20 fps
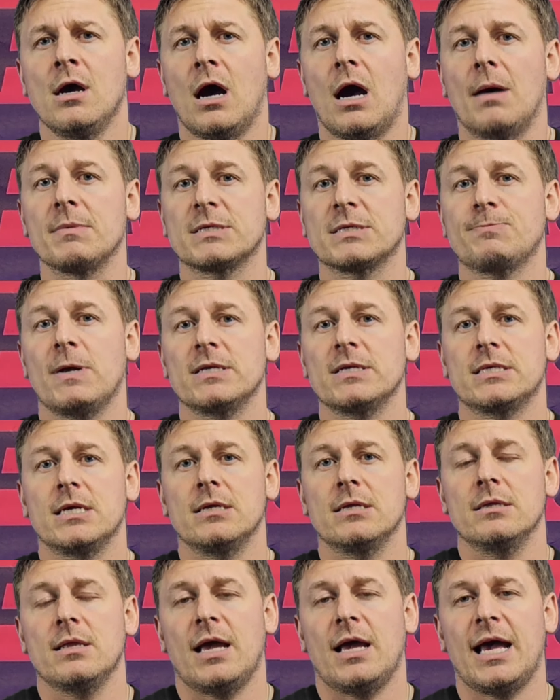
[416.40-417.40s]
I'm
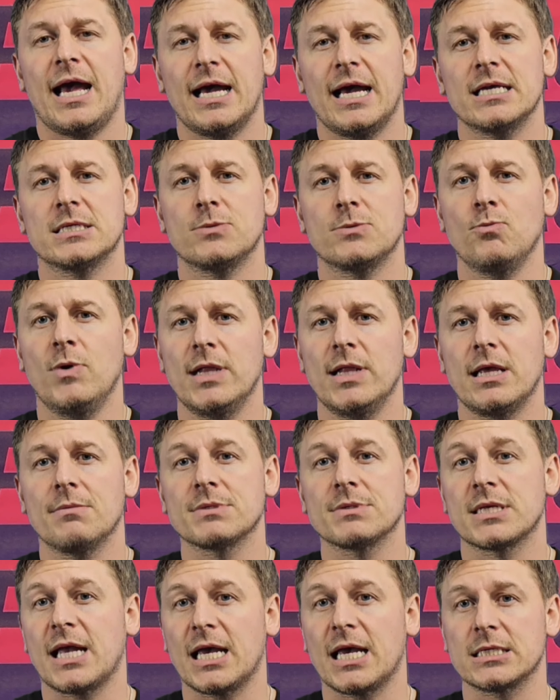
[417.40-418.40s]
expecting Haas,
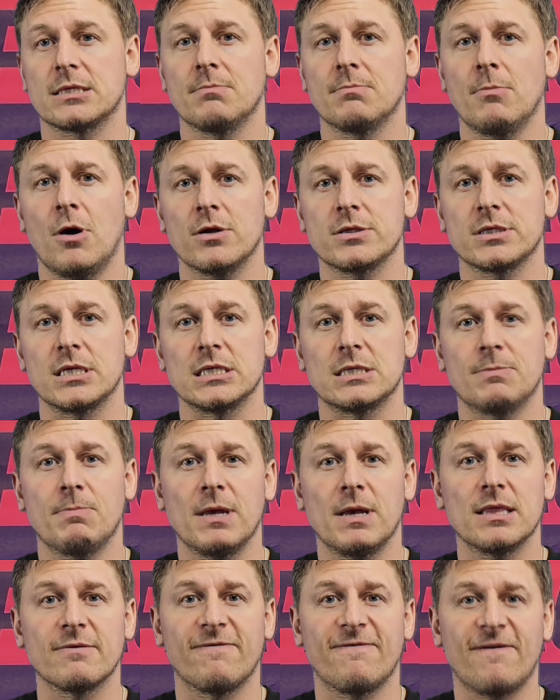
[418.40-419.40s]
Williams and Aston Martin to be
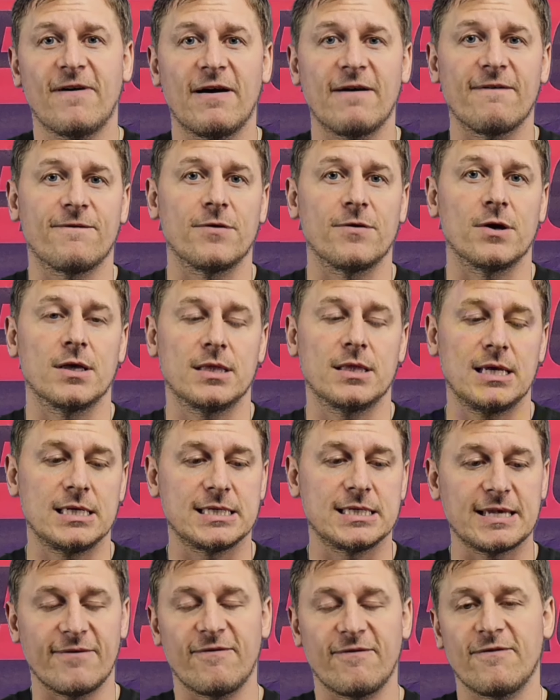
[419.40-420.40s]
in the fight for the
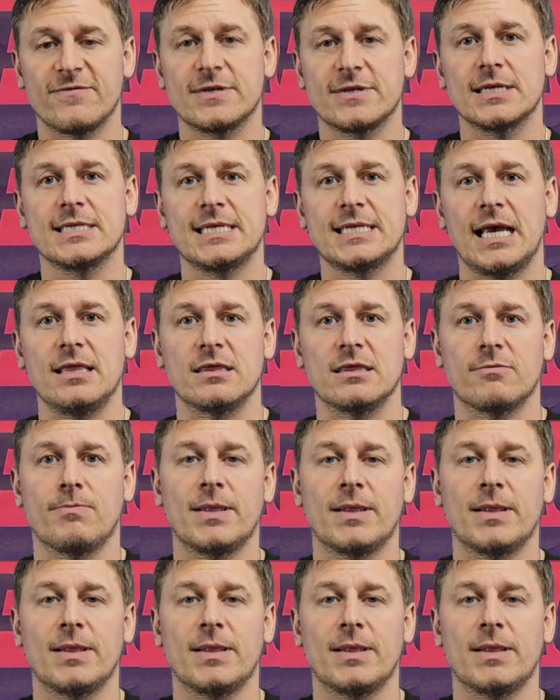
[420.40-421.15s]
7th to 10th